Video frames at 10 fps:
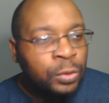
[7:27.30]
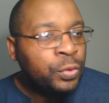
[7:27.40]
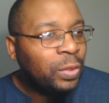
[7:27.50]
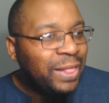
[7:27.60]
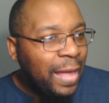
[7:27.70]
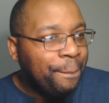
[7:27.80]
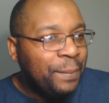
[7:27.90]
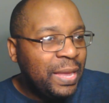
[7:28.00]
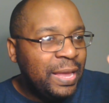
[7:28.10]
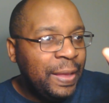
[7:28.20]
So let
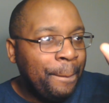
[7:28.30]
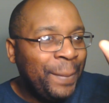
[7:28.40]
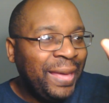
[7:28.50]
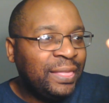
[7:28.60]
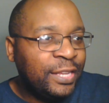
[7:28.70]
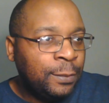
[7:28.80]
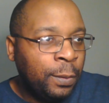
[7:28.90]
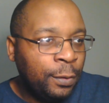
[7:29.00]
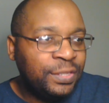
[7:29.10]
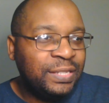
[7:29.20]
me make this
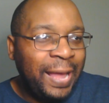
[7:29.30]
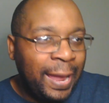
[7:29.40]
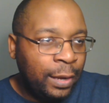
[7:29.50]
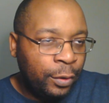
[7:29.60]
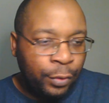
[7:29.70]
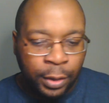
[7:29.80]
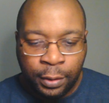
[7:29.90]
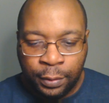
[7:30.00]
person angry.